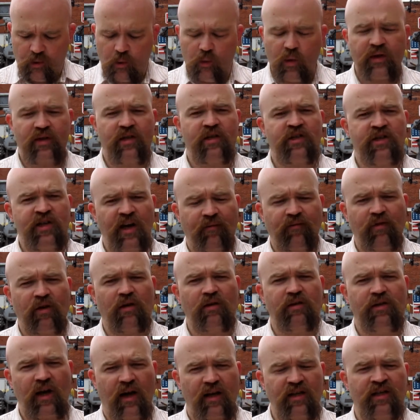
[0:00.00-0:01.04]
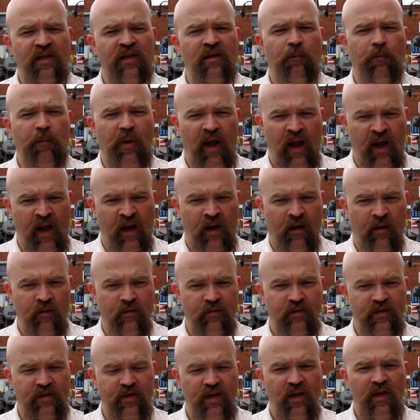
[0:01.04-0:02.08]
with several dozen
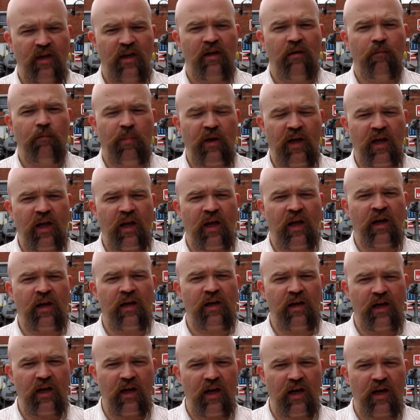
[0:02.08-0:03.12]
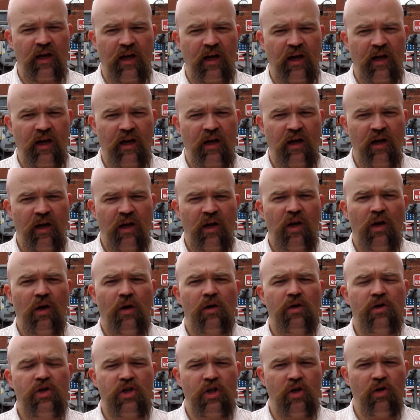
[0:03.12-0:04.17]
pounds being needed
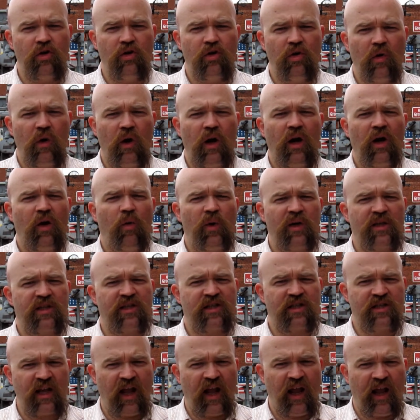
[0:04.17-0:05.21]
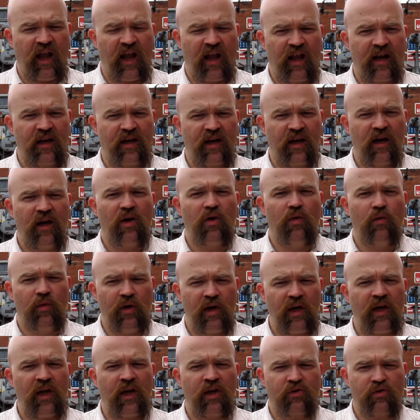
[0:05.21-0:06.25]
to withstand
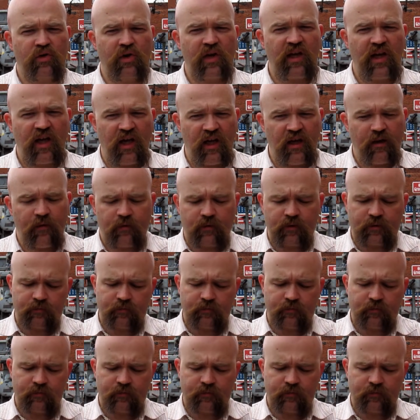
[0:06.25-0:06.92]
re-entry heat.